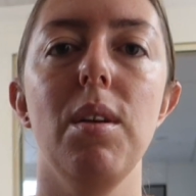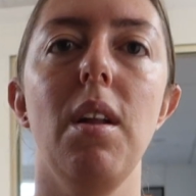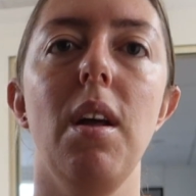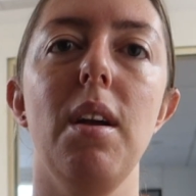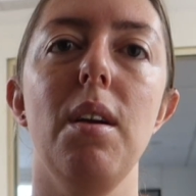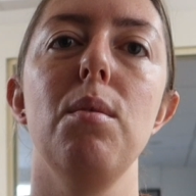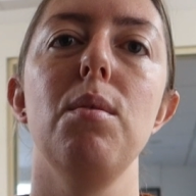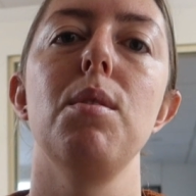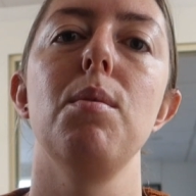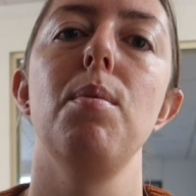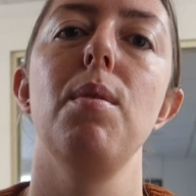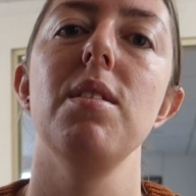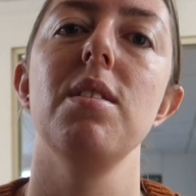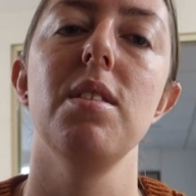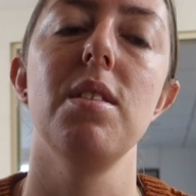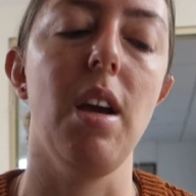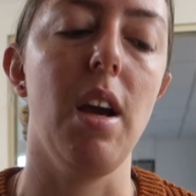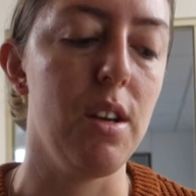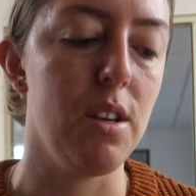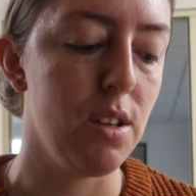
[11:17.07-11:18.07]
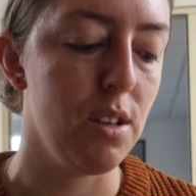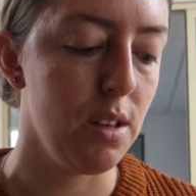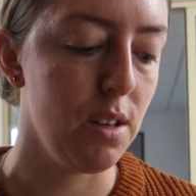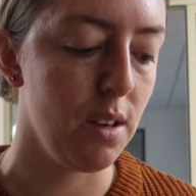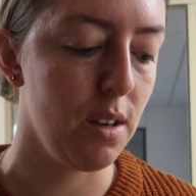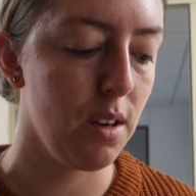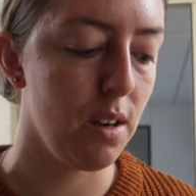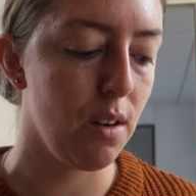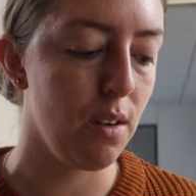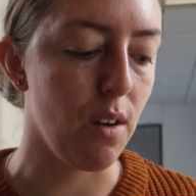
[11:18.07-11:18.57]
Like, it was a
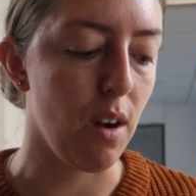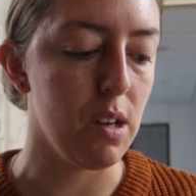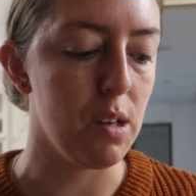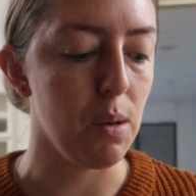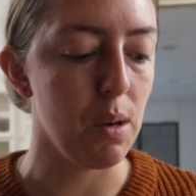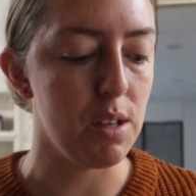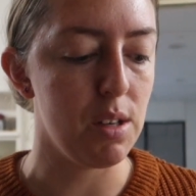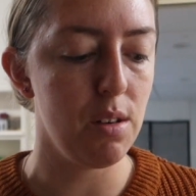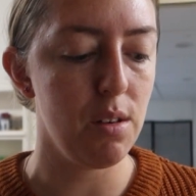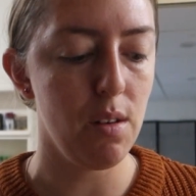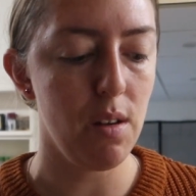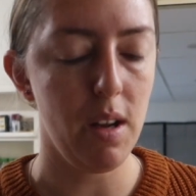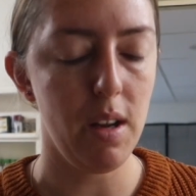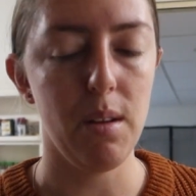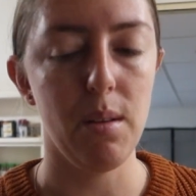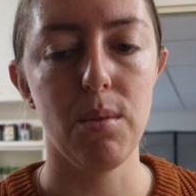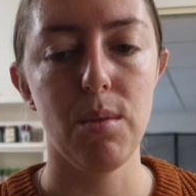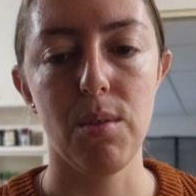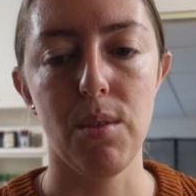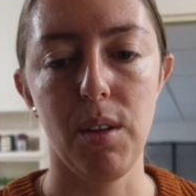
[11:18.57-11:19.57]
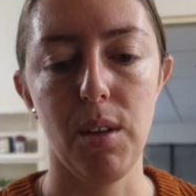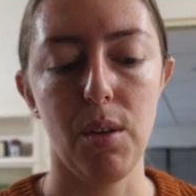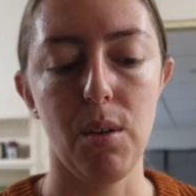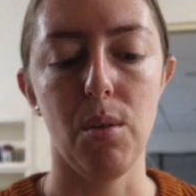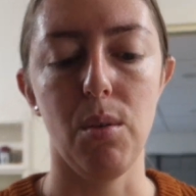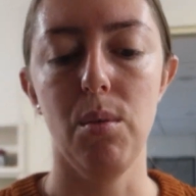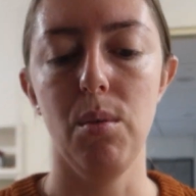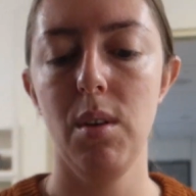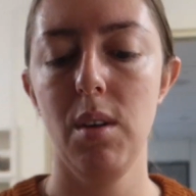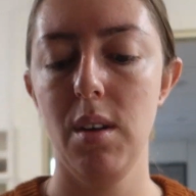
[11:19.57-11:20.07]
presentation graduation night. It was really
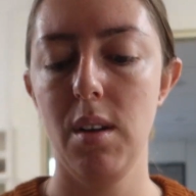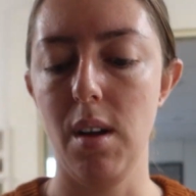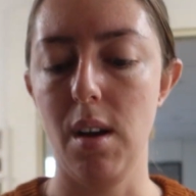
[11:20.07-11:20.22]
cool.